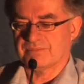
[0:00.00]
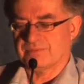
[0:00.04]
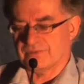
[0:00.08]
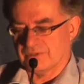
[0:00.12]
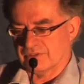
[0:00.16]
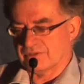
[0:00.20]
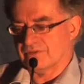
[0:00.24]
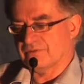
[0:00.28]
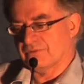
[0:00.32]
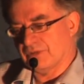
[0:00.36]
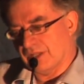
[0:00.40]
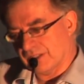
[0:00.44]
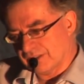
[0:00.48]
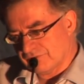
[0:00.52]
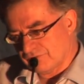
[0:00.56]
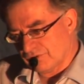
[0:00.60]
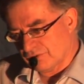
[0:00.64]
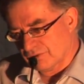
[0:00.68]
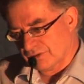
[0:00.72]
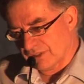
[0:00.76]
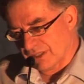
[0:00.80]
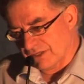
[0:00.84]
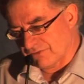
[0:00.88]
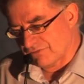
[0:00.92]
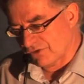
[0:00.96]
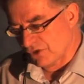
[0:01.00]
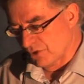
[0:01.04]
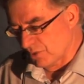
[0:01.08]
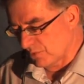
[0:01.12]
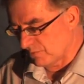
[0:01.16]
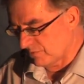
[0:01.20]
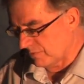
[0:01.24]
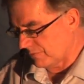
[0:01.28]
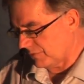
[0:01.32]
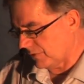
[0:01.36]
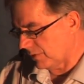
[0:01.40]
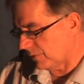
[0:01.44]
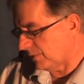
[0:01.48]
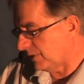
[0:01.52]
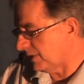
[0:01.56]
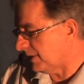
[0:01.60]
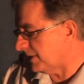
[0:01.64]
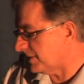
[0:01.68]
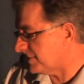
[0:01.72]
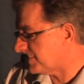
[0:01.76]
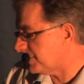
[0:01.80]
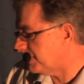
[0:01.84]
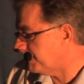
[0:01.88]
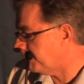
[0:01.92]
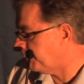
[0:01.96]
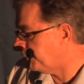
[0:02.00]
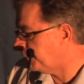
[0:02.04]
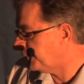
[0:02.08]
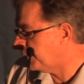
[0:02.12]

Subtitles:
but I'll give you a kind of an overview at least.